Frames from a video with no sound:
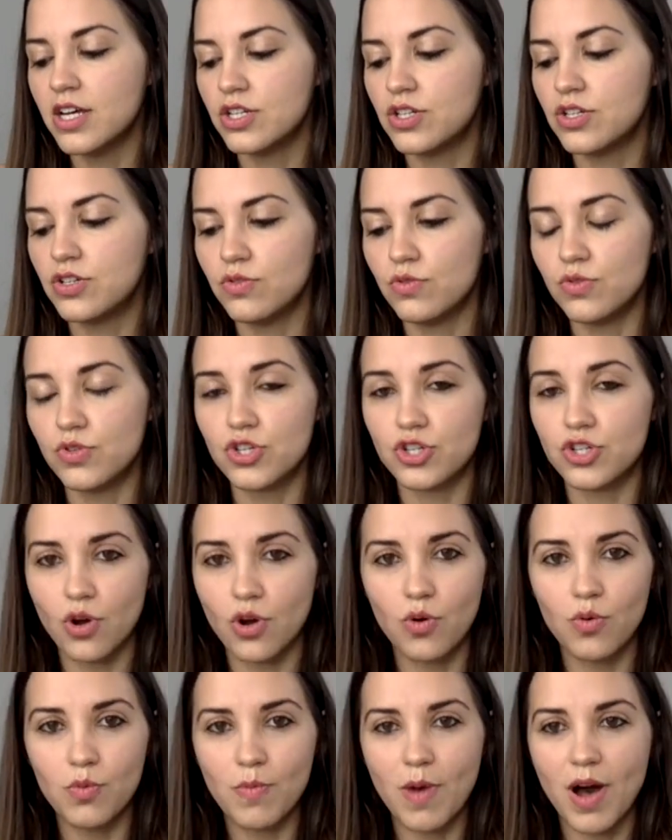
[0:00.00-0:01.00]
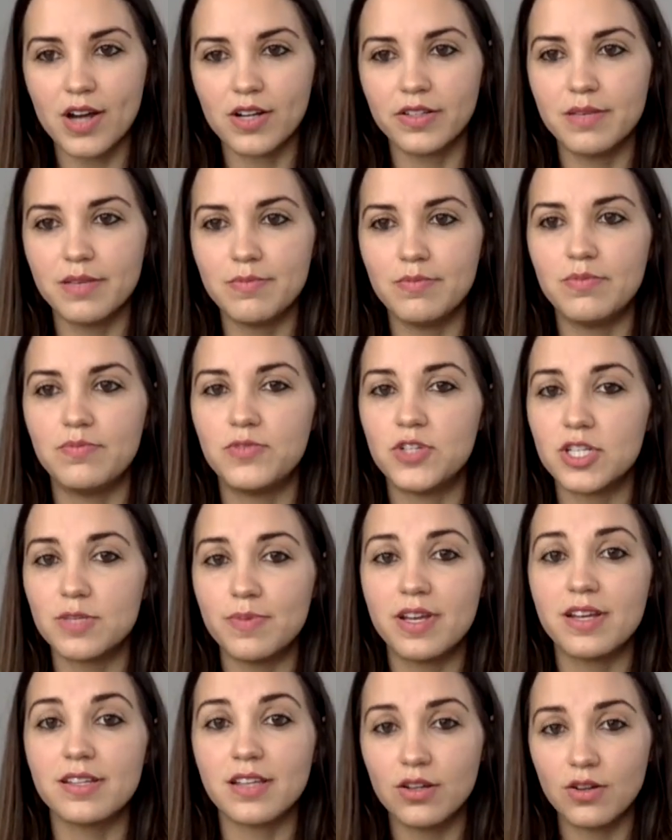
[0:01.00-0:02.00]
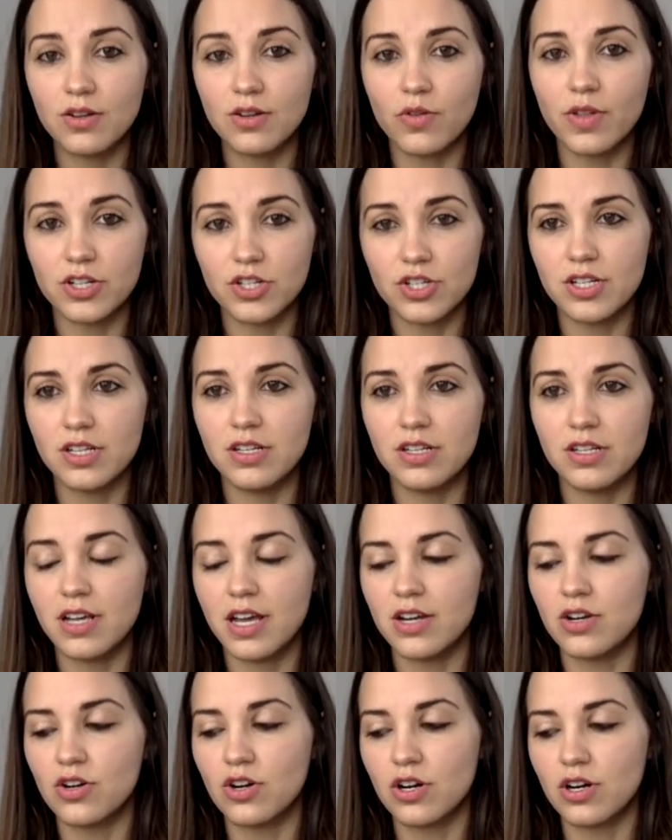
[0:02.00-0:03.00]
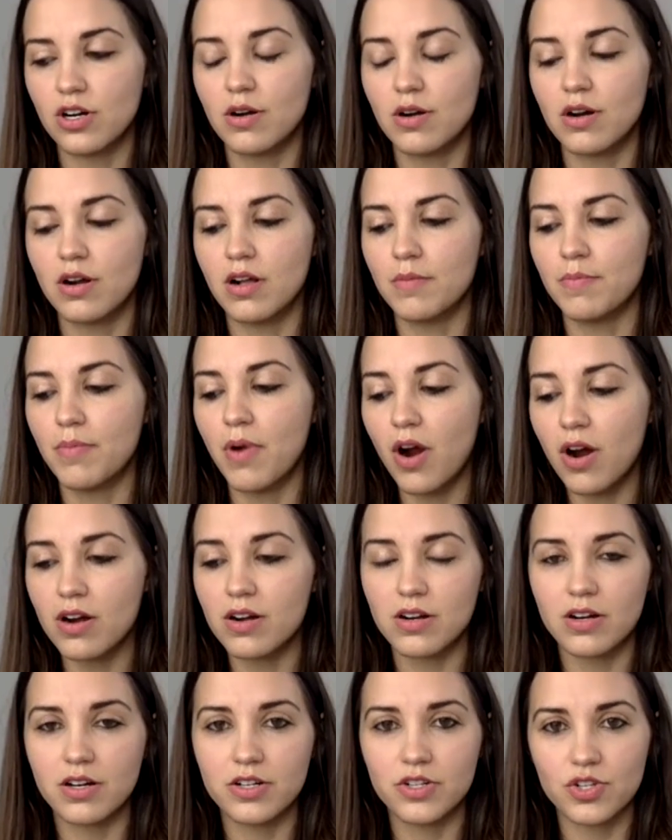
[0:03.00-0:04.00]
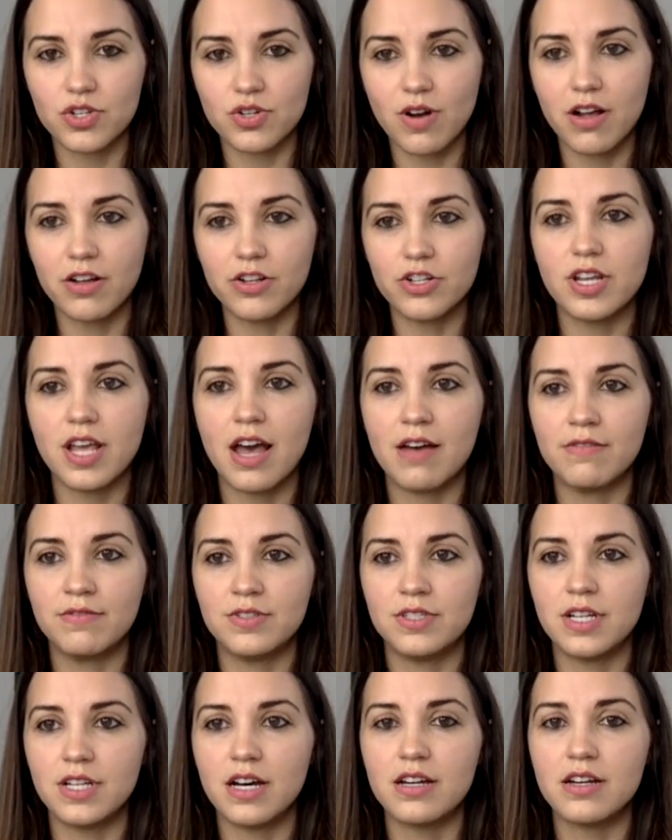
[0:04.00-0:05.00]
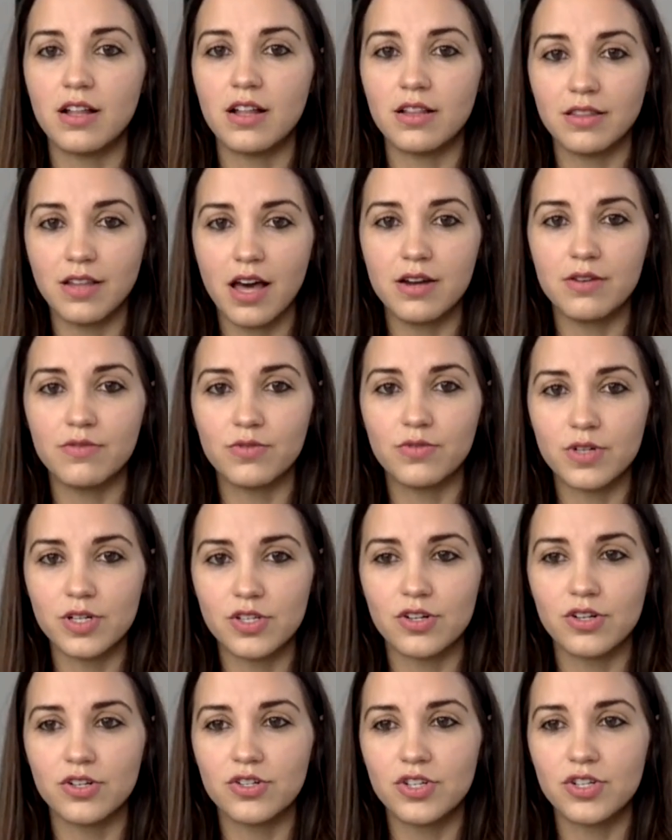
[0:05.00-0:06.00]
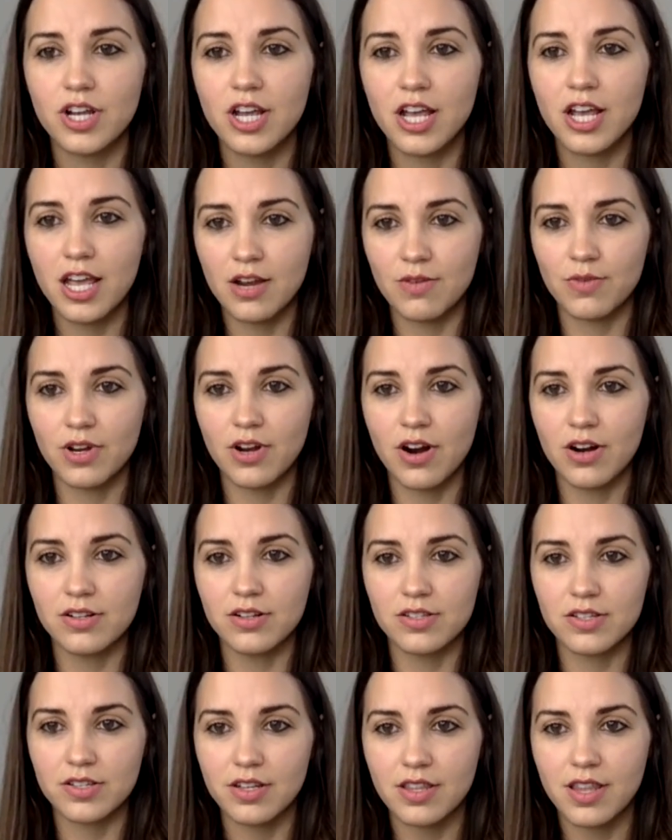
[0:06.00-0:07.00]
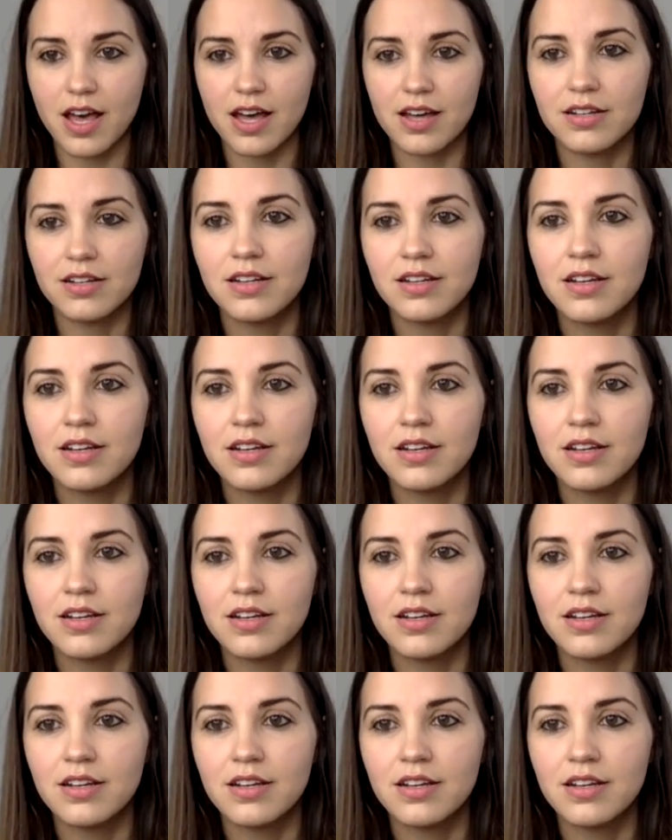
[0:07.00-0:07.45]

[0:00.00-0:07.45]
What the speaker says: to show modeling, just because I know that she and her partner in astrology have done a lot of research in regards to that.